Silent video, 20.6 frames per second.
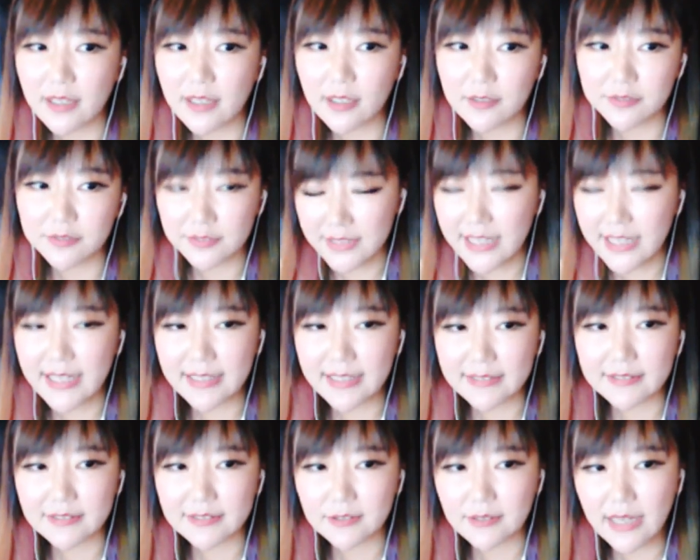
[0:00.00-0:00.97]
Yes,
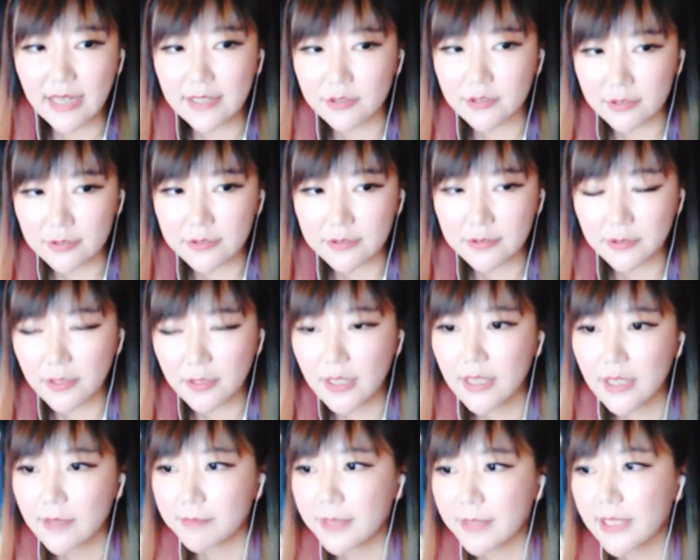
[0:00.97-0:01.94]
I do,
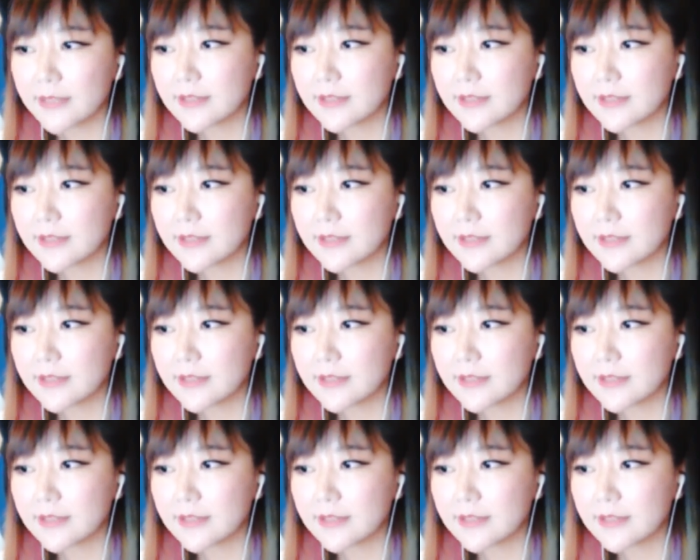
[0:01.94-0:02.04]
but